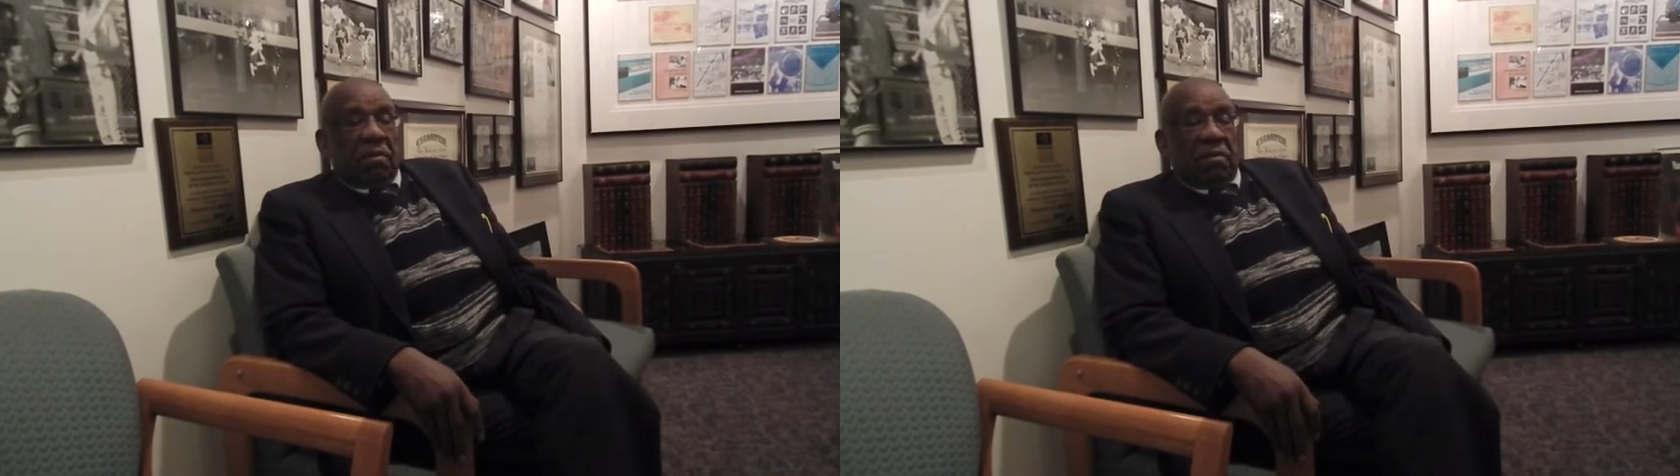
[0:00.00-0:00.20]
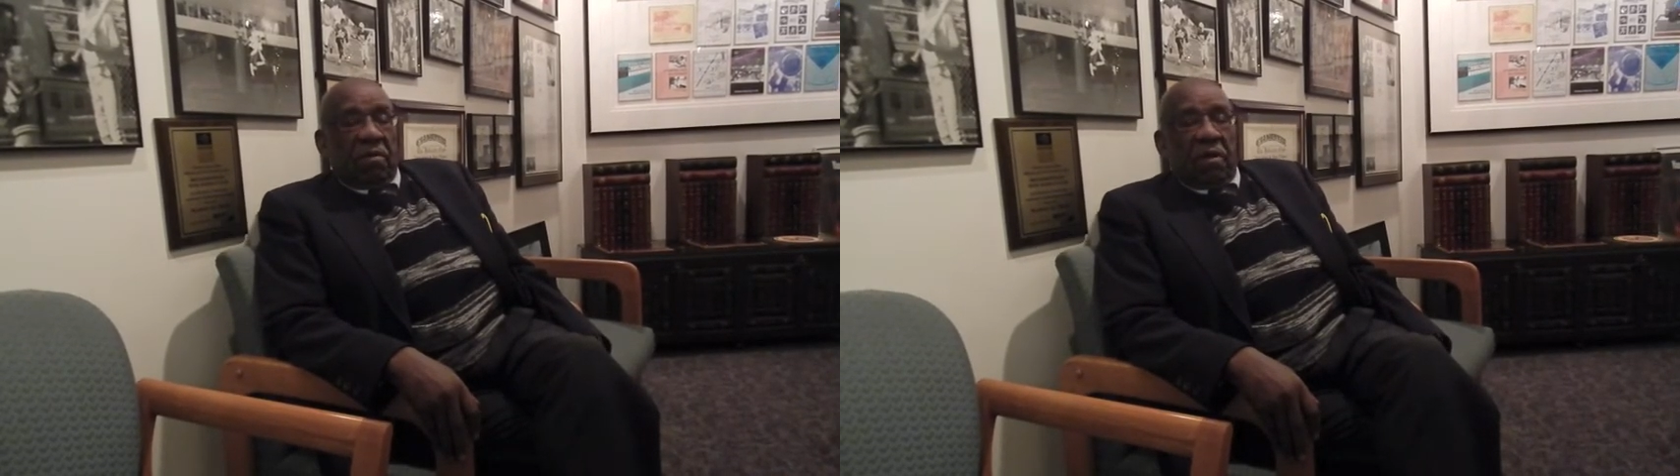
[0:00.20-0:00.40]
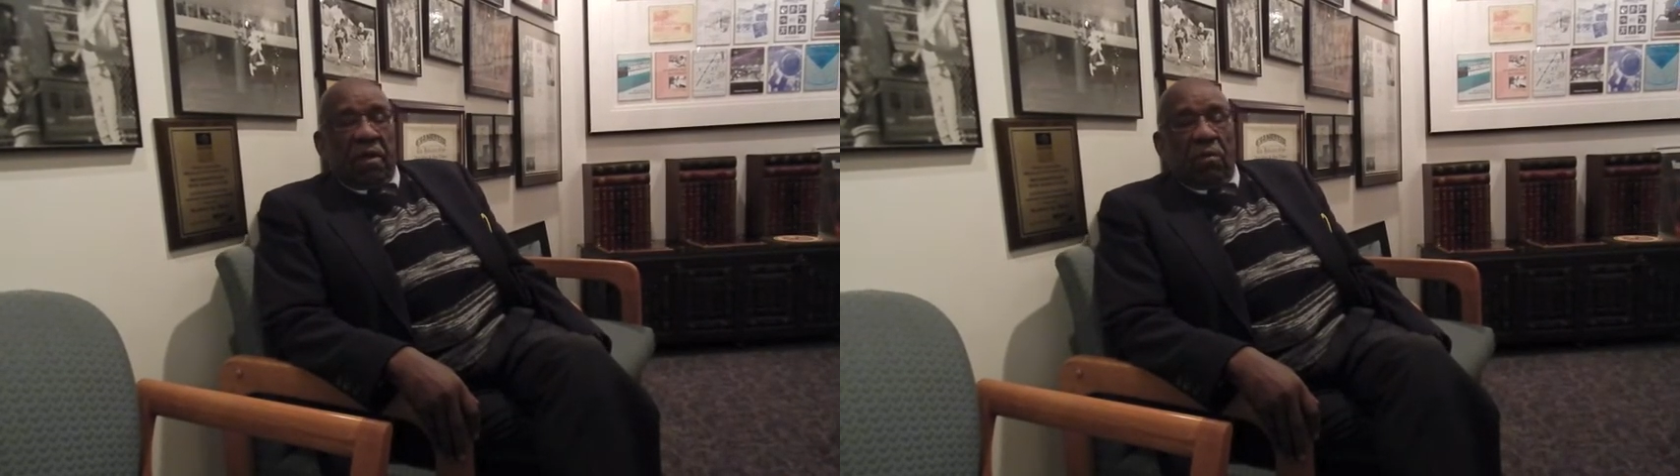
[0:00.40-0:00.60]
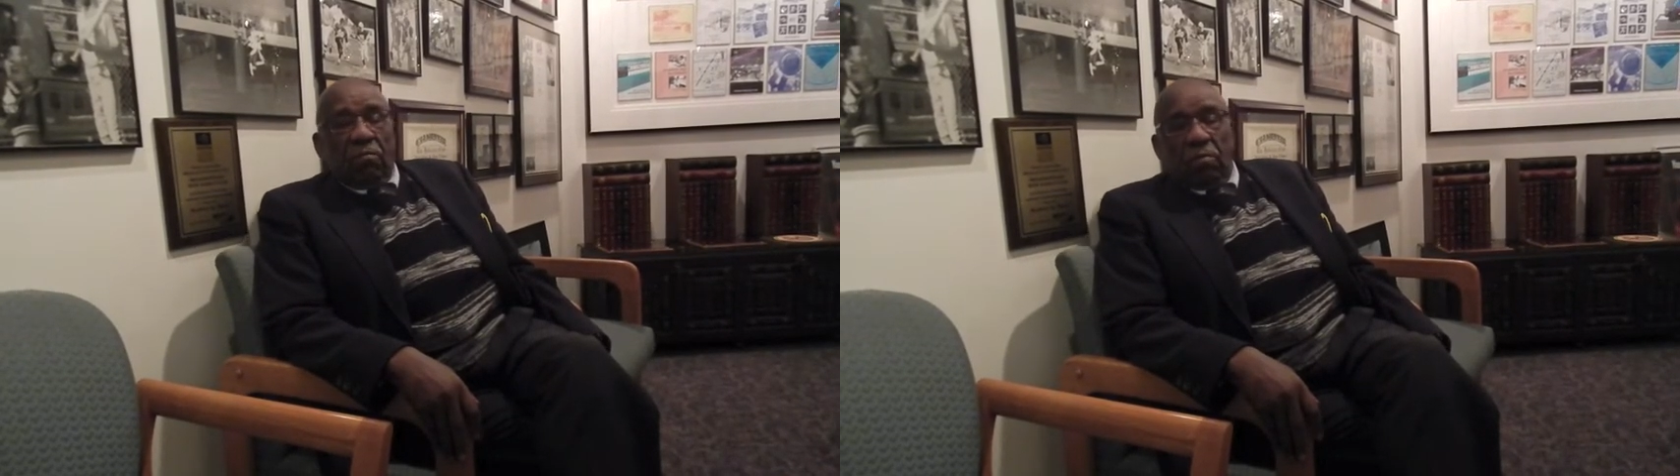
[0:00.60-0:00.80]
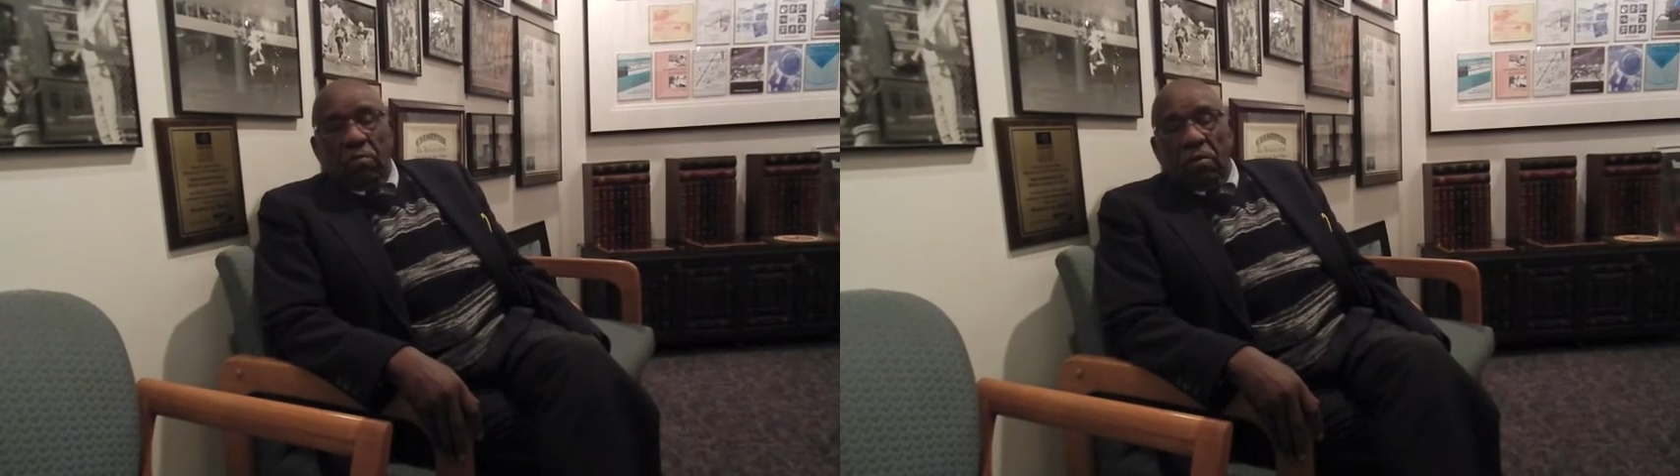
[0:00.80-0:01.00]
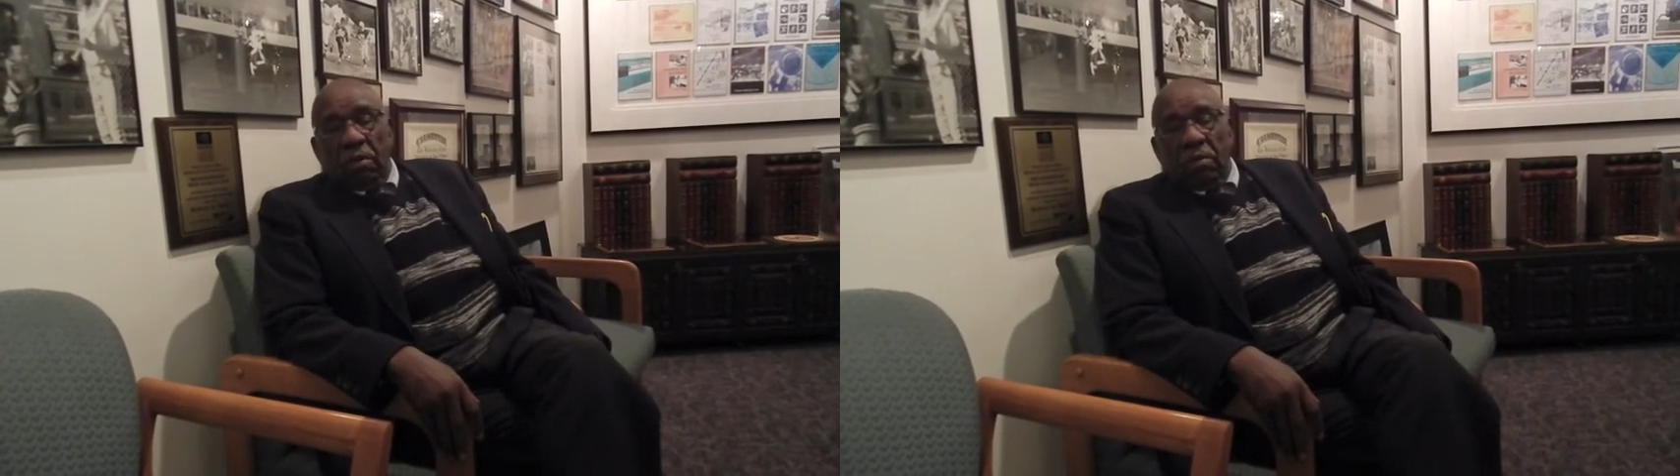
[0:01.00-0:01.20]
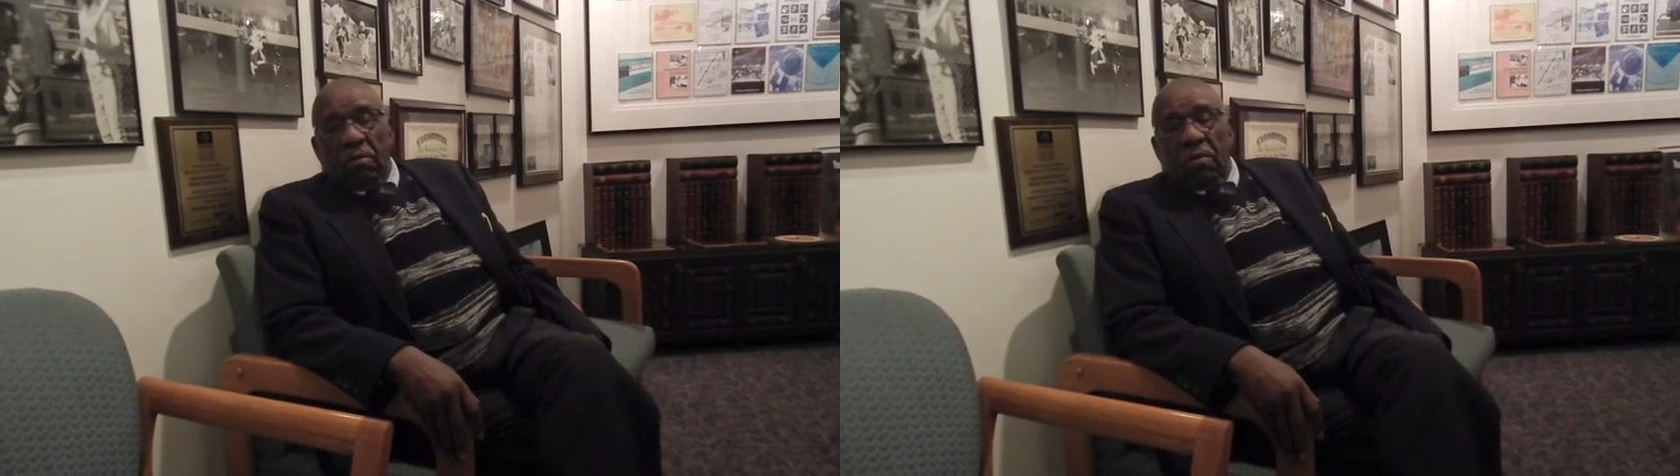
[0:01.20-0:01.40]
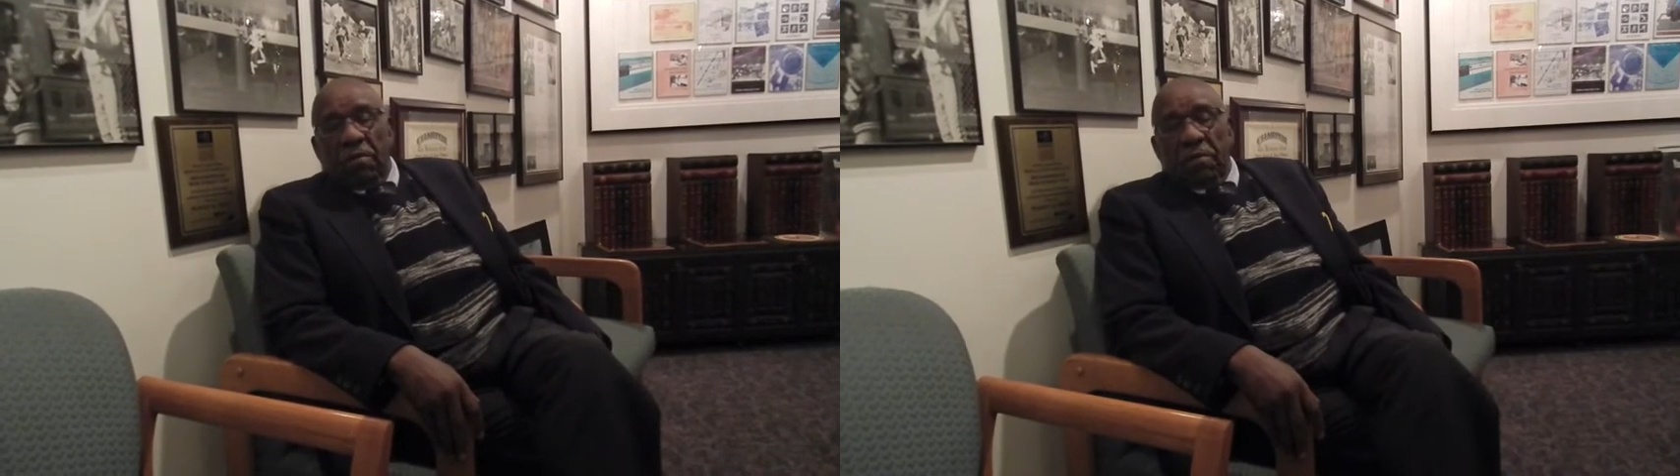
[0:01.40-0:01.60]
turned down to work in
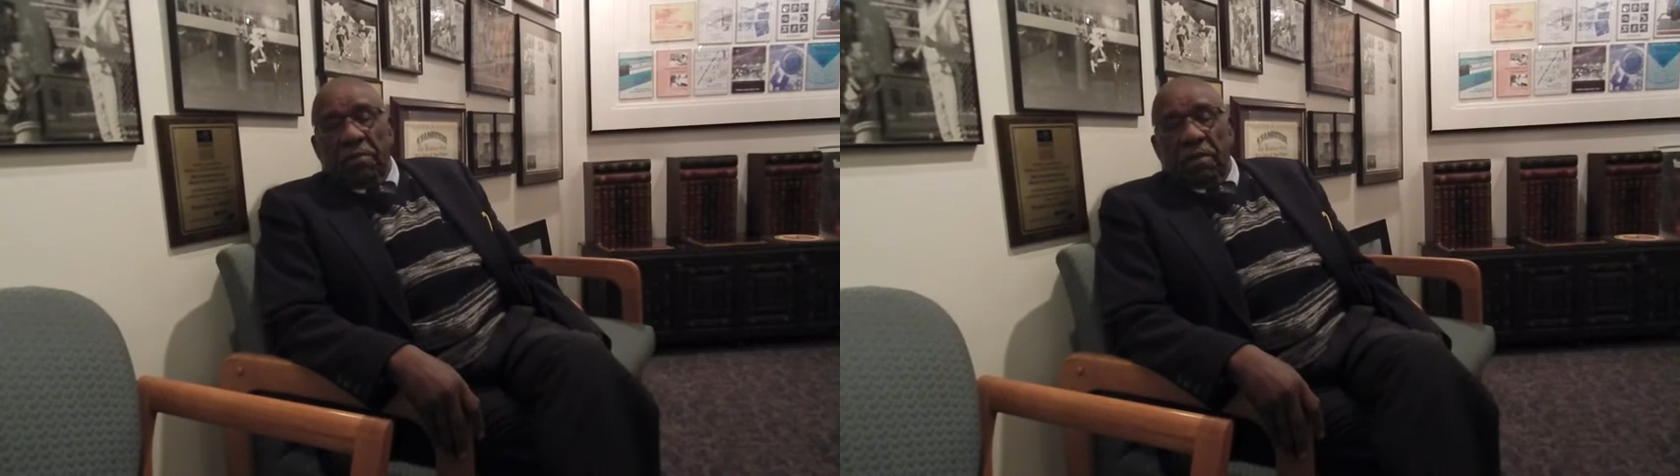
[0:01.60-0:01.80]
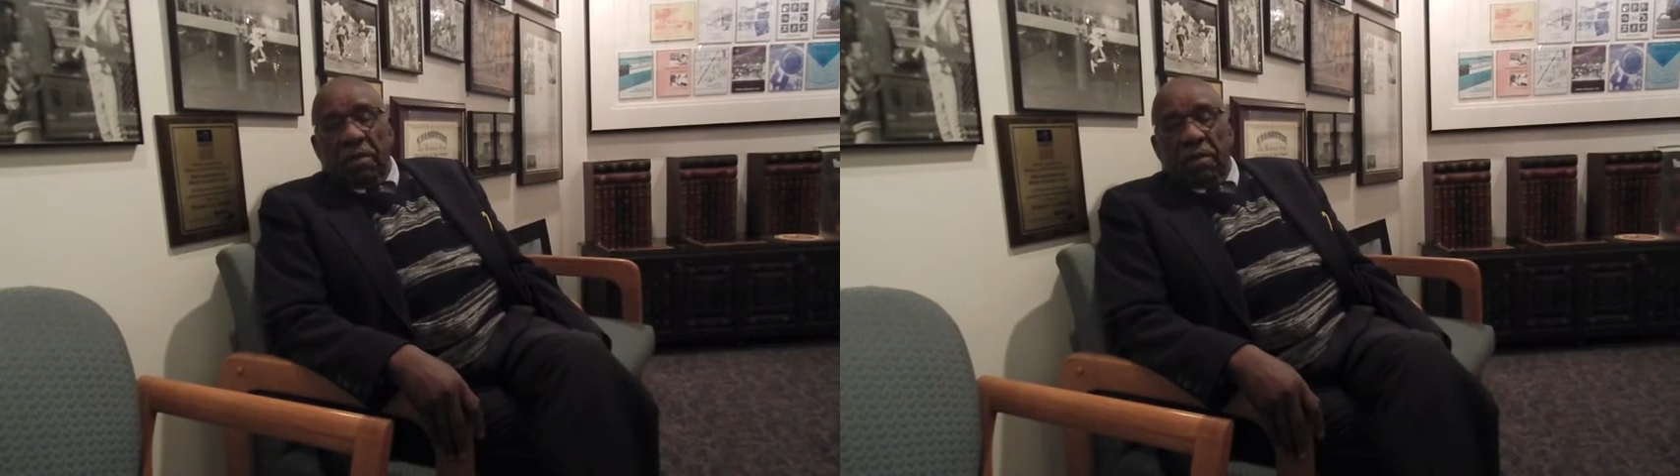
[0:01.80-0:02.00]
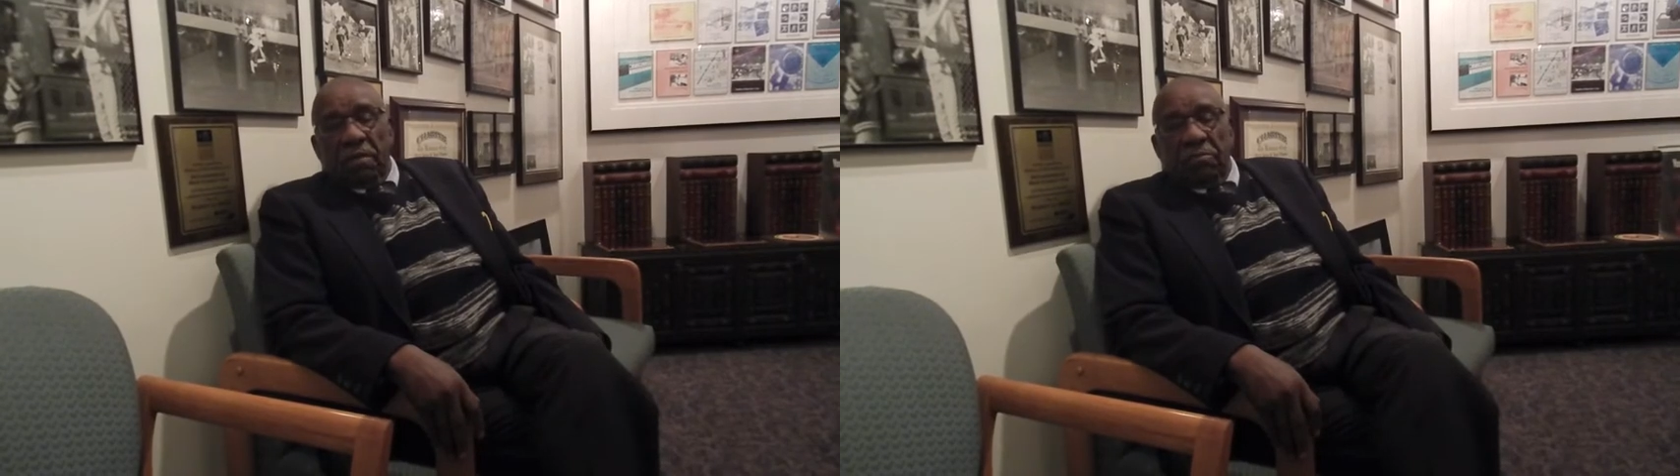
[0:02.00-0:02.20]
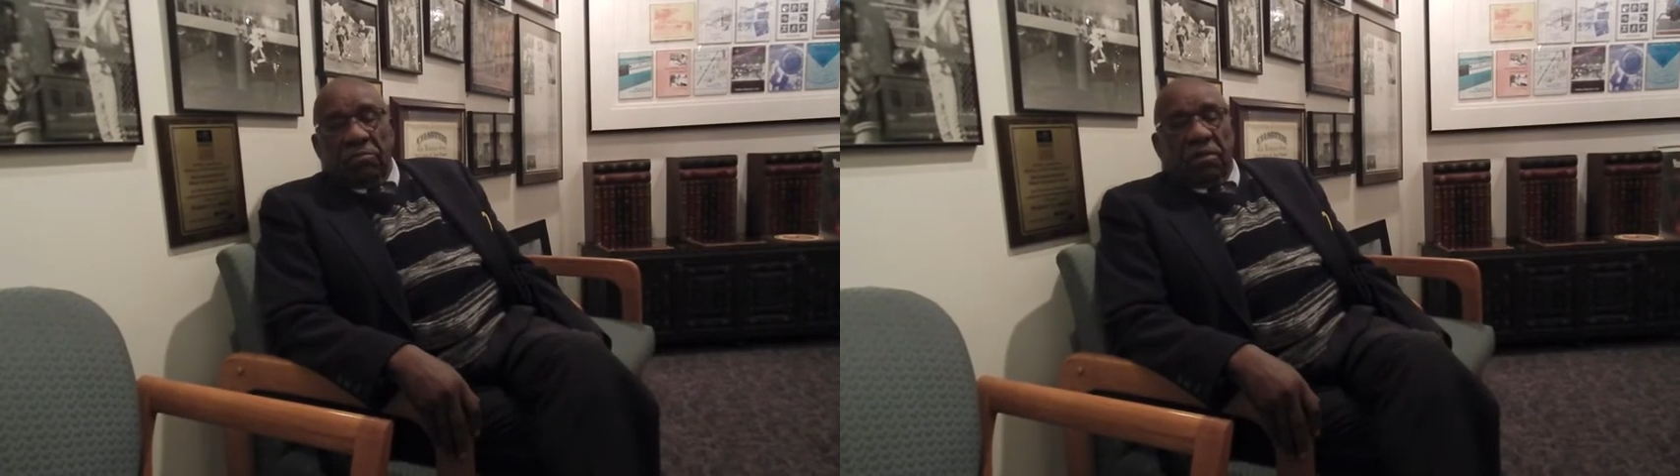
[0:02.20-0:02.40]
corporate America and